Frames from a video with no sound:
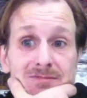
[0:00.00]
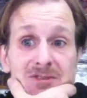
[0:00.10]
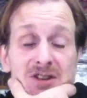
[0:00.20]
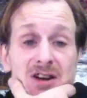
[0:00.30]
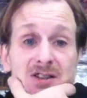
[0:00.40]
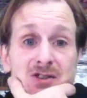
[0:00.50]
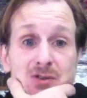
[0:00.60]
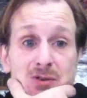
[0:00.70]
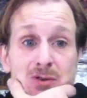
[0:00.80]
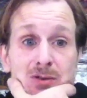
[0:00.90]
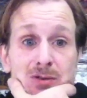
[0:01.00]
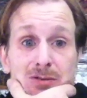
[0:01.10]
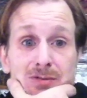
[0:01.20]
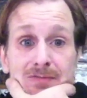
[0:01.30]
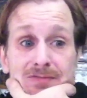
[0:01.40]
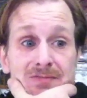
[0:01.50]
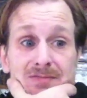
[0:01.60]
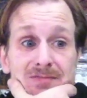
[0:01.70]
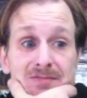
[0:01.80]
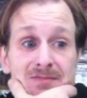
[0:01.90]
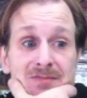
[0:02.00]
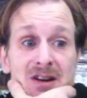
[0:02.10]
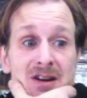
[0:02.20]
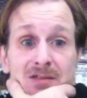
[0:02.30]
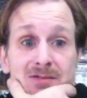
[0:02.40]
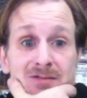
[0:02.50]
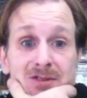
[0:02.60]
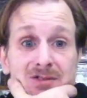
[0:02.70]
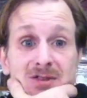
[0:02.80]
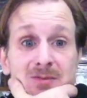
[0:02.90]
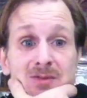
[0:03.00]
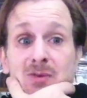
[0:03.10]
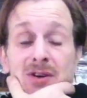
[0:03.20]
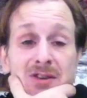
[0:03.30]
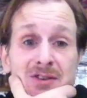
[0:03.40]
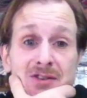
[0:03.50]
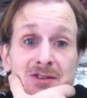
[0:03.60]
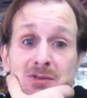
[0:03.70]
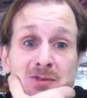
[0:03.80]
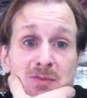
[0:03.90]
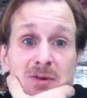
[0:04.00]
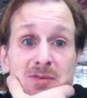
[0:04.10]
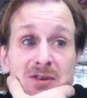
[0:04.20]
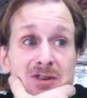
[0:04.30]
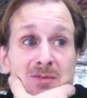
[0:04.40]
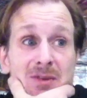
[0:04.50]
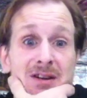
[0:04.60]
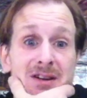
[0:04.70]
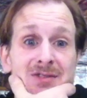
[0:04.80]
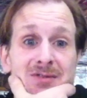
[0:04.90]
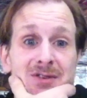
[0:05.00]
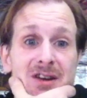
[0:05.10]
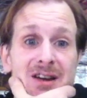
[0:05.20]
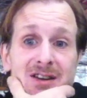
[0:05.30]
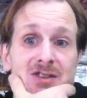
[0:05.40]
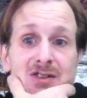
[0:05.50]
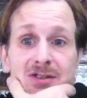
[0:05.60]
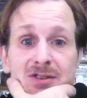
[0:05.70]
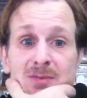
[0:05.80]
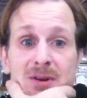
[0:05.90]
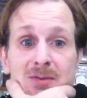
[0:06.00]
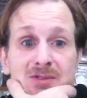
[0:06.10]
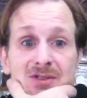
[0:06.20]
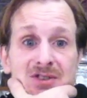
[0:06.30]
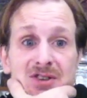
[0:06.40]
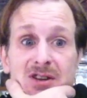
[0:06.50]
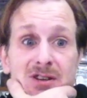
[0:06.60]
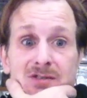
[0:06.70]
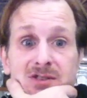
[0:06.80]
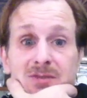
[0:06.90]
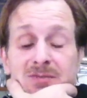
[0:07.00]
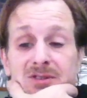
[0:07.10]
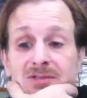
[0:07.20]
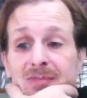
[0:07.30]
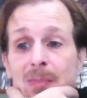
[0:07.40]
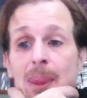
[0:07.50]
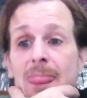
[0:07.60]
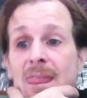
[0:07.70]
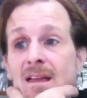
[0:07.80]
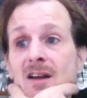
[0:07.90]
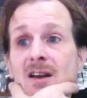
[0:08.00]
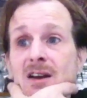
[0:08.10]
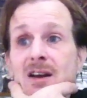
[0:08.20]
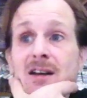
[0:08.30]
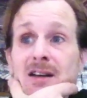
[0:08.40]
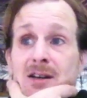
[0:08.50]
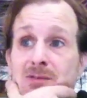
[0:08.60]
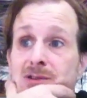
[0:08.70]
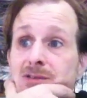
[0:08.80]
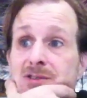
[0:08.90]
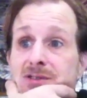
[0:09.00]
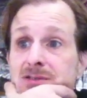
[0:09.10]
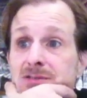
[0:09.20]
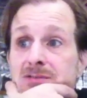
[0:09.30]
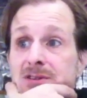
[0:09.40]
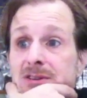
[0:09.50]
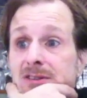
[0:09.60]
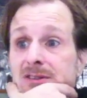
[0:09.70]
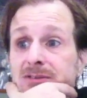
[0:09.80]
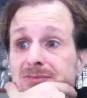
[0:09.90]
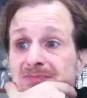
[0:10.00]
in high school, now don't seem to want anything to do with me because my nice friend X told them I was insane or something. And I wrote to, uh...